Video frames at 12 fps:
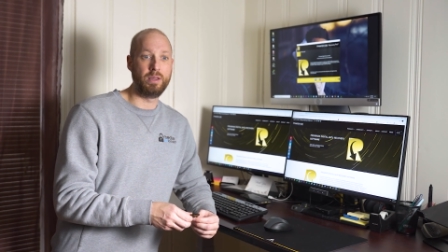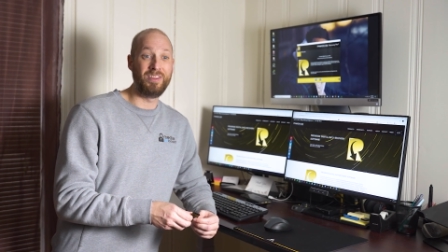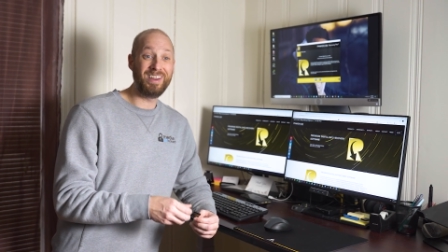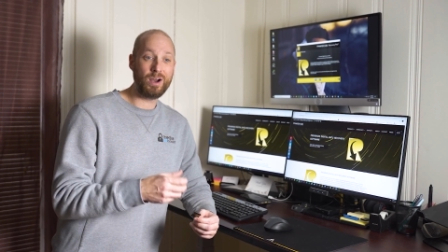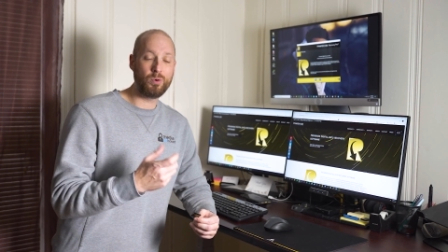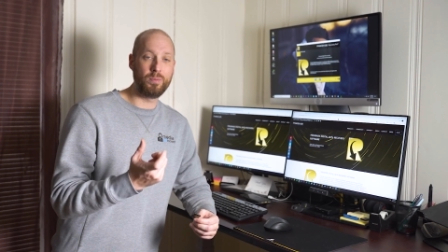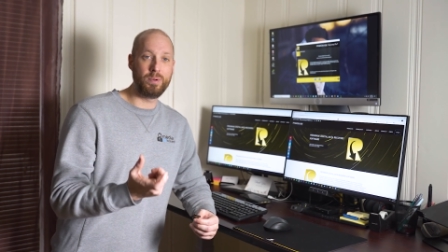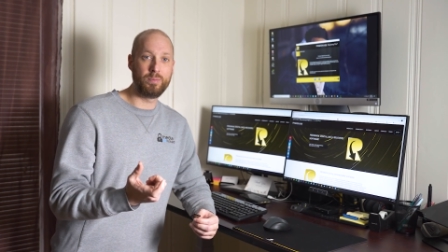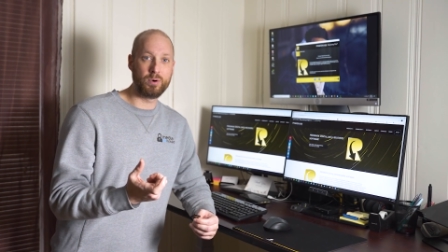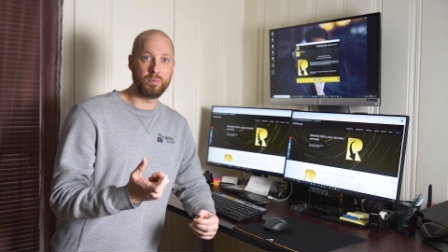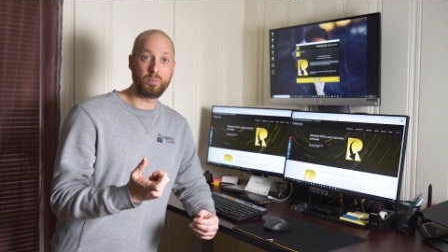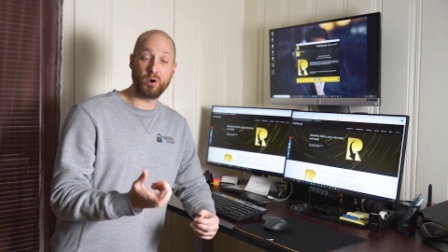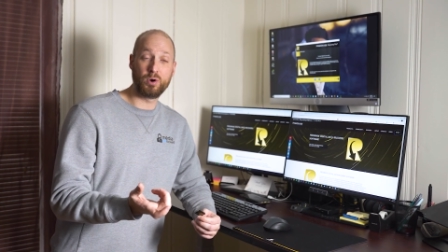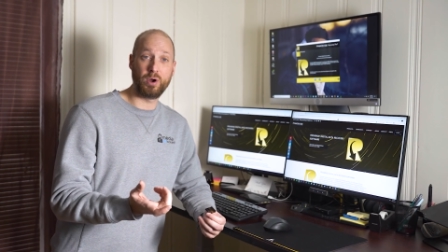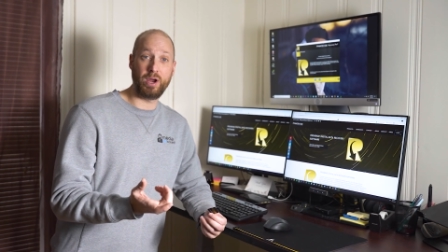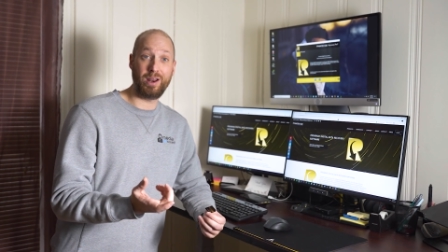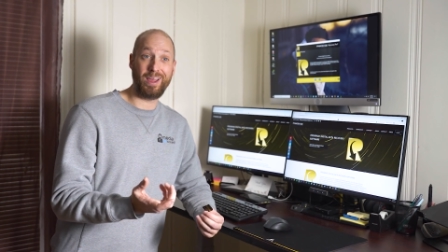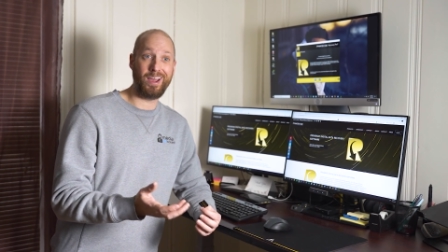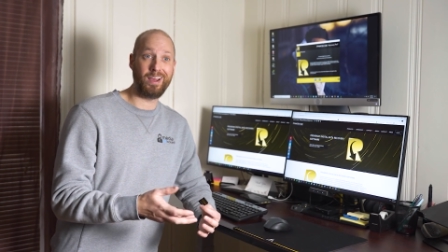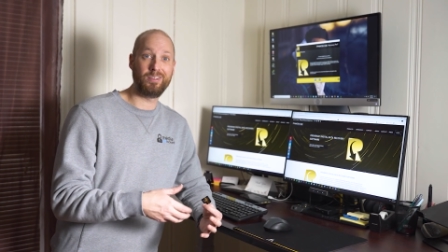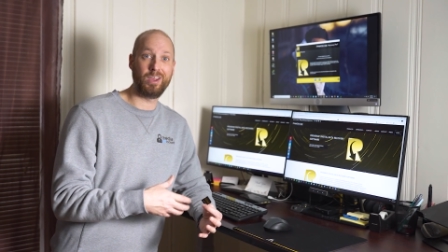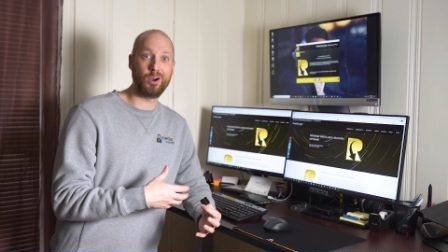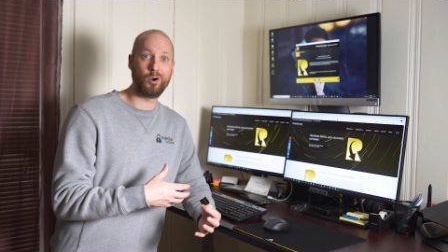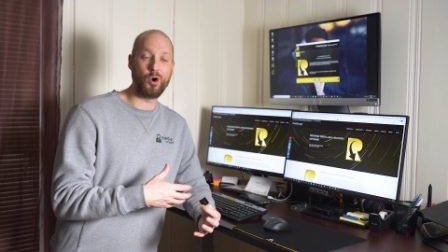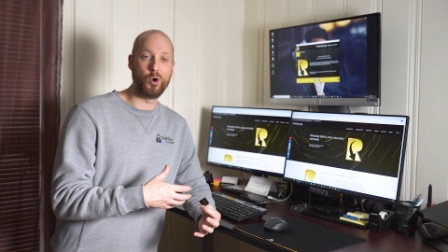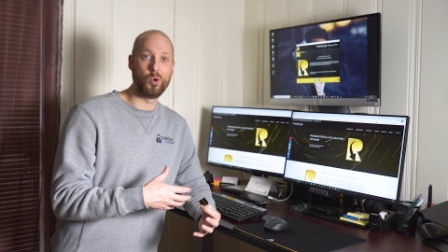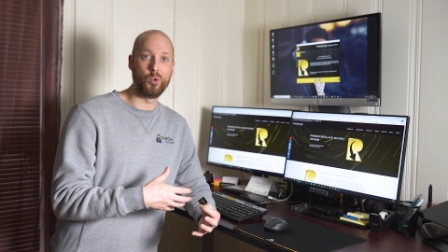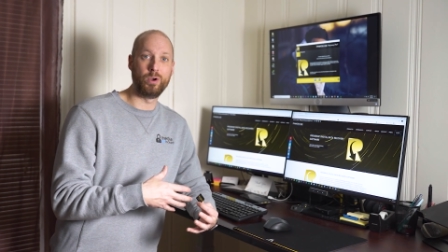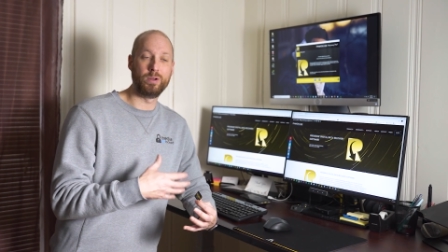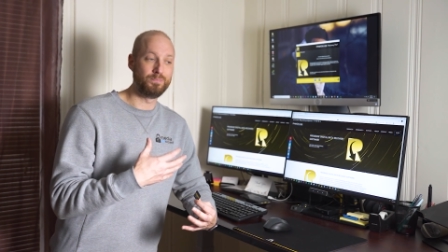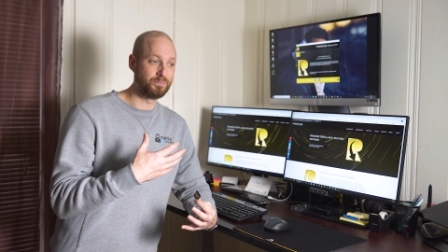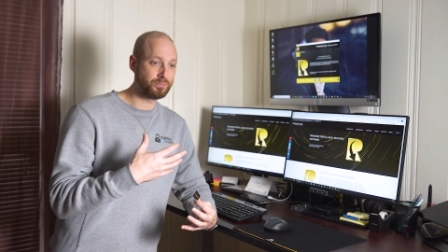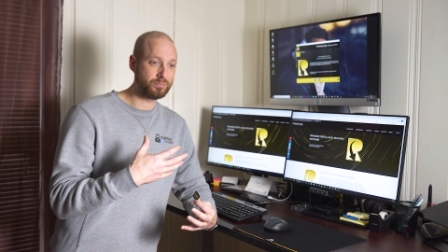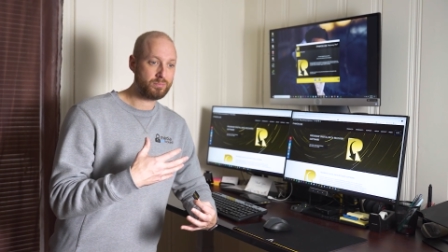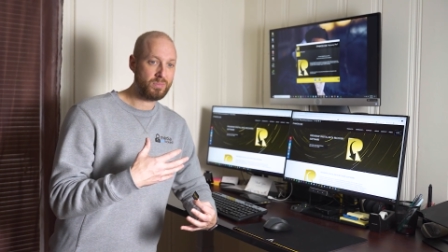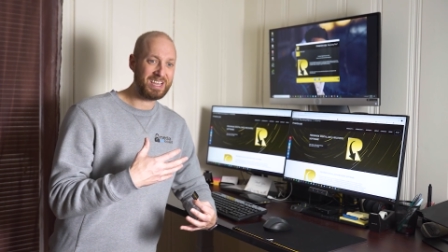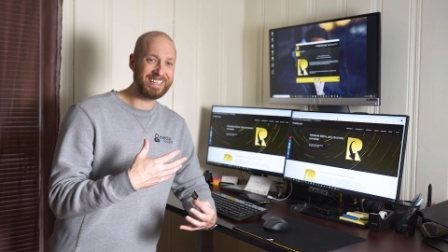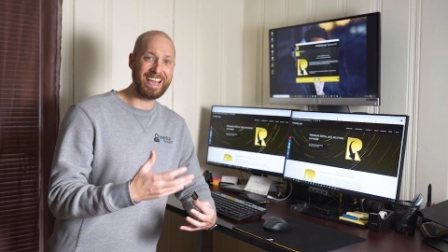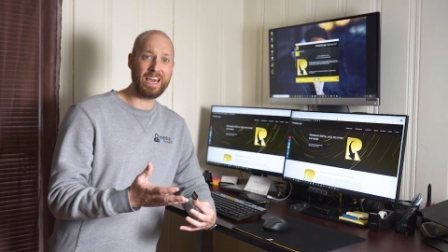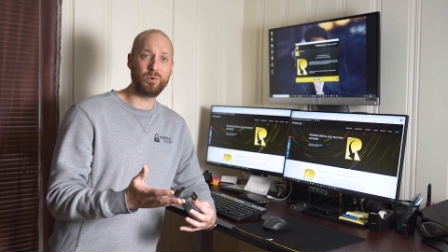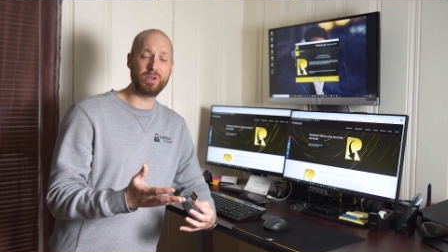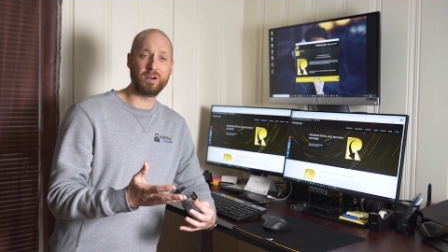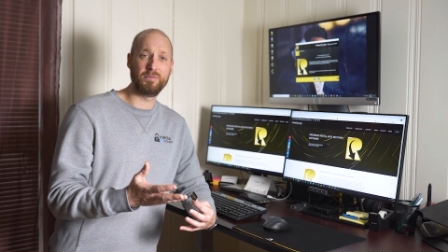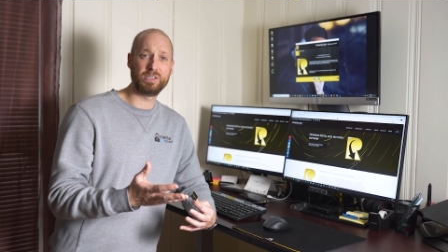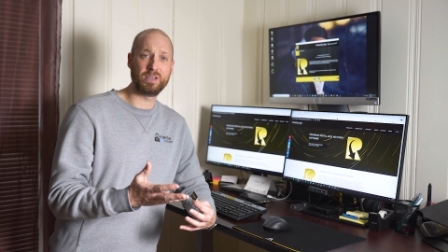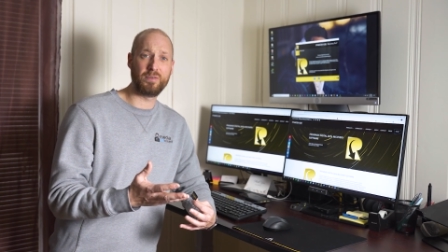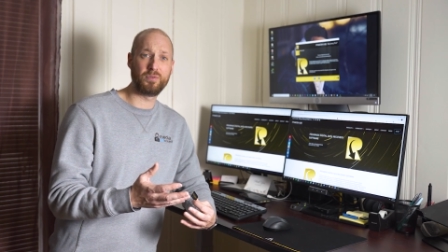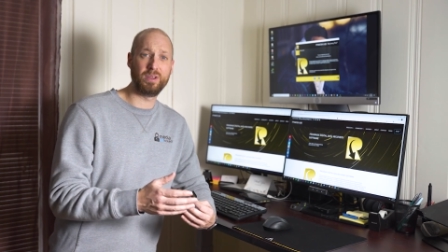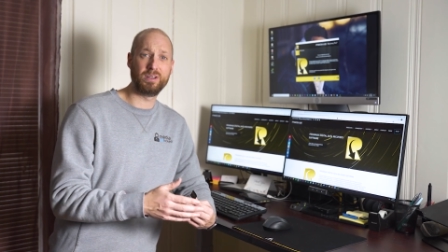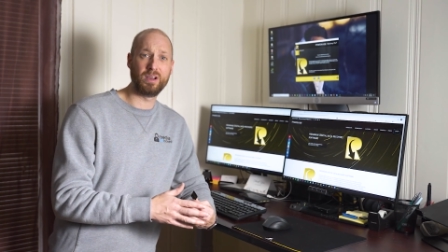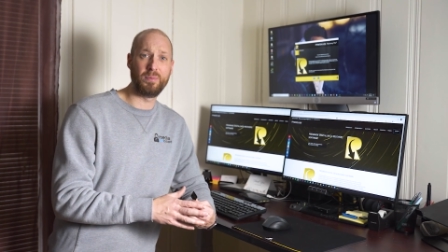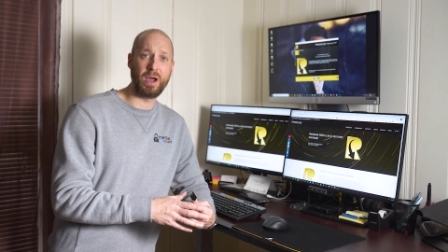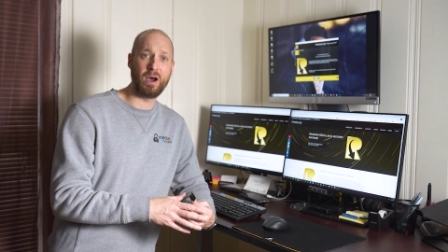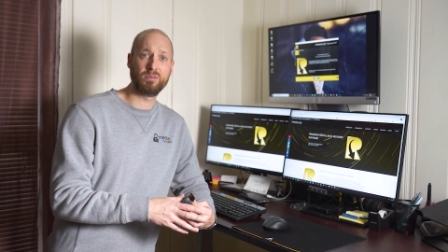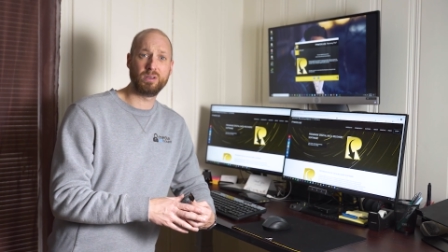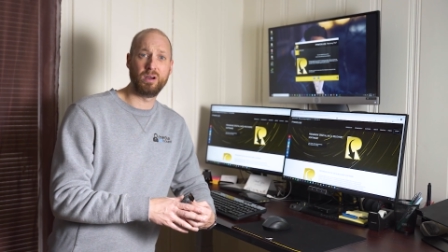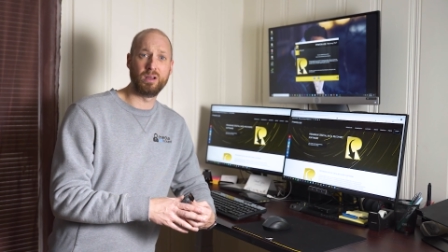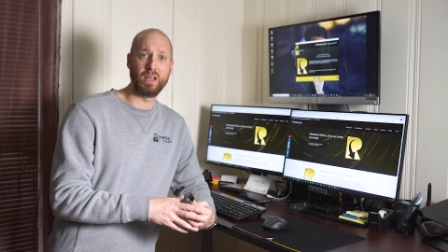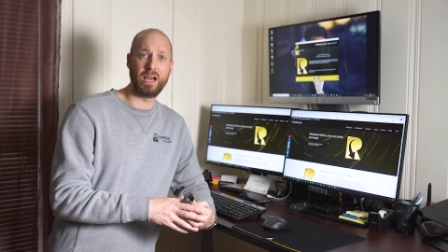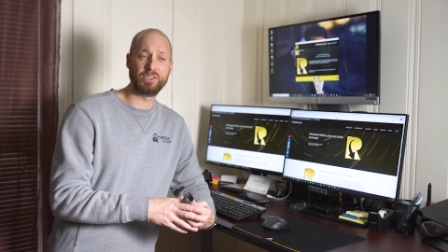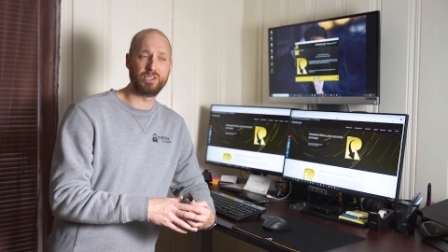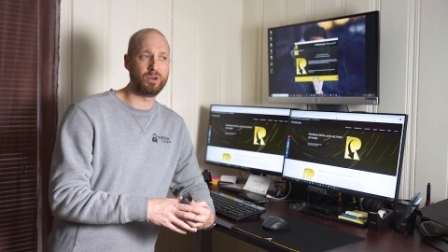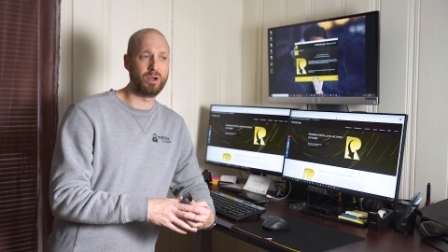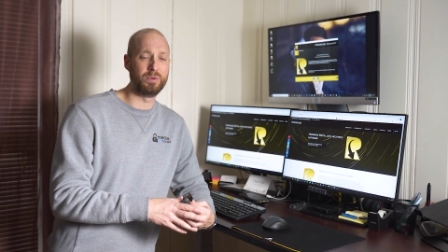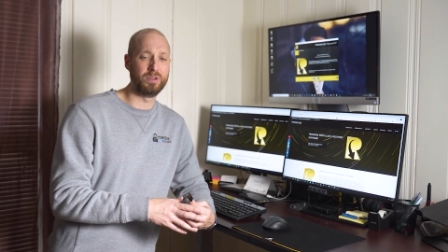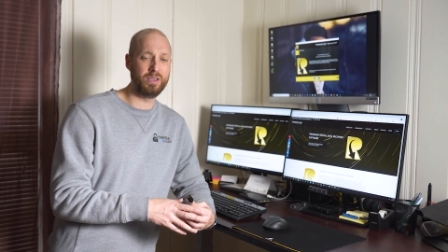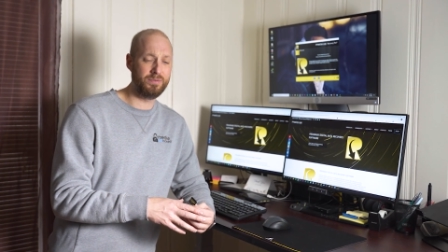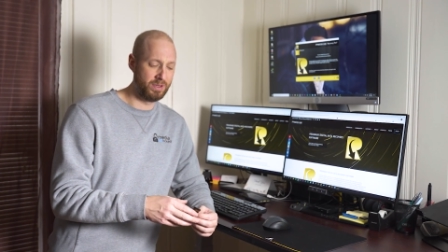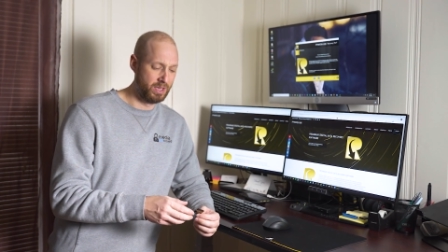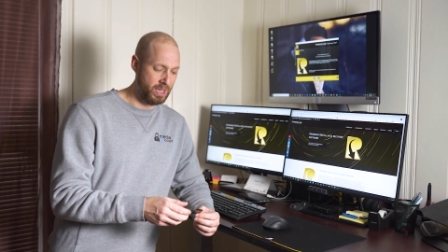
Then I remembered ProGrade had their own data recovery software that had come out last year, I believe.